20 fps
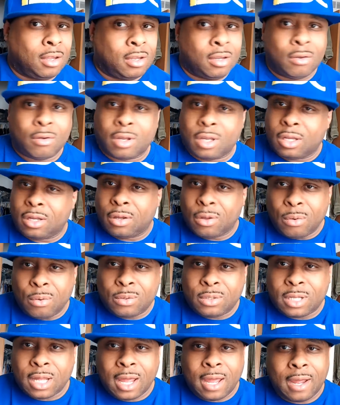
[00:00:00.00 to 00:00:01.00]
you can
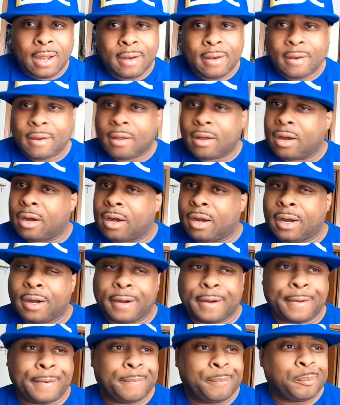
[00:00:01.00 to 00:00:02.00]
use that.
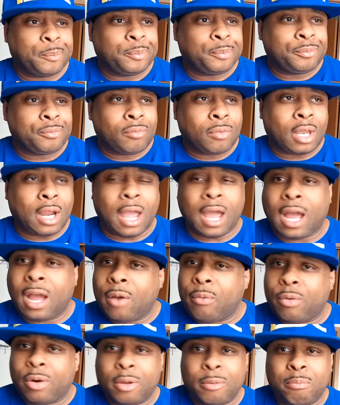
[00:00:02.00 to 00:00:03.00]

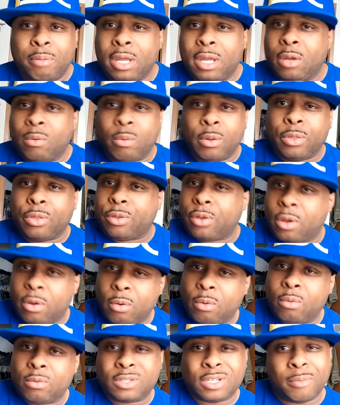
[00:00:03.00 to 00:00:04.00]
I want to be with
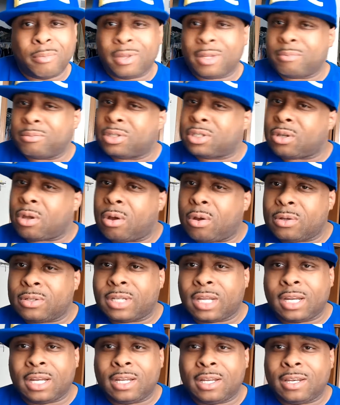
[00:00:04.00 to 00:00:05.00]
you. Some of them
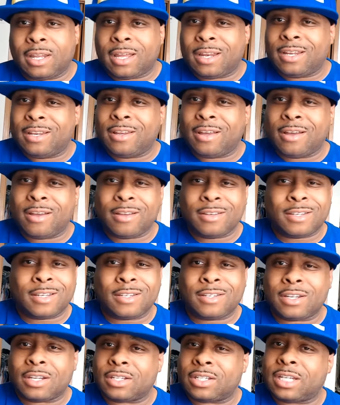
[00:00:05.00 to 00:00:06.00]
songs that he does,
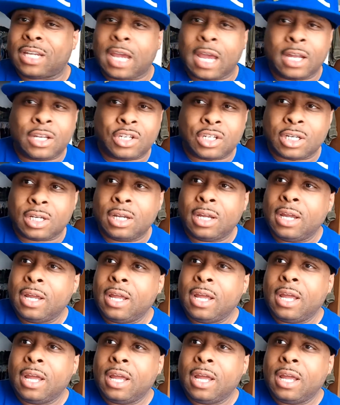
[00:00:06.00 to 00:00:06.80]
it's just catchy,